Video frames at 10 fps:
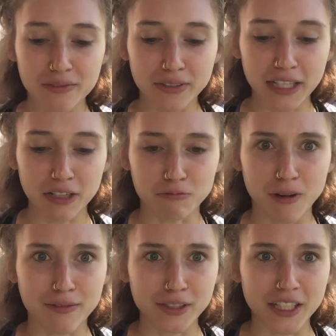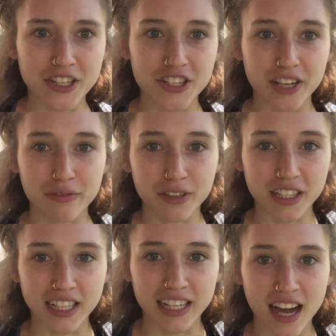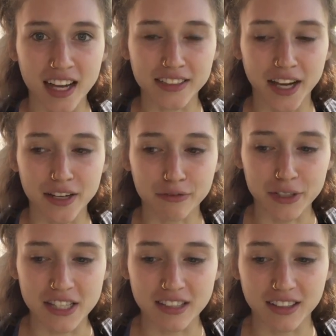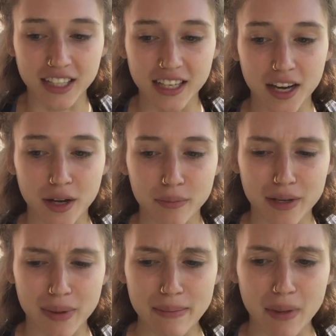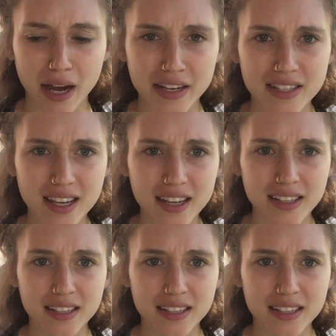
of like a revelation I feel like I had kind of recently in my mindset,